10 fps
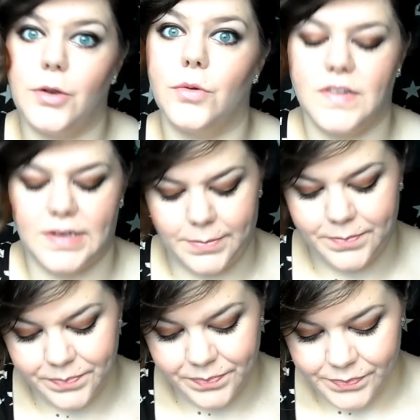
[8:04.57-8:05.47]
naughty.
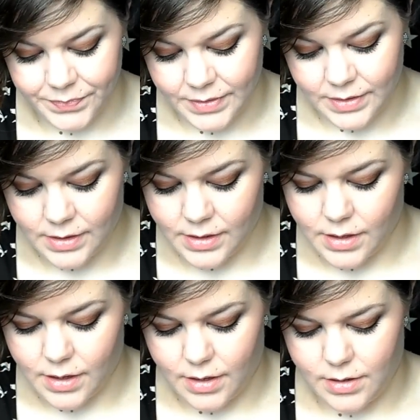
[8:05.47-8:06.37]

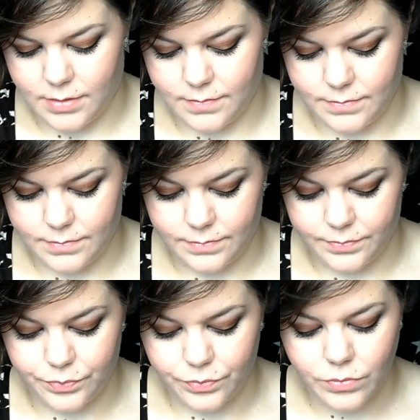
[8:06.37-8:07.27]
Um,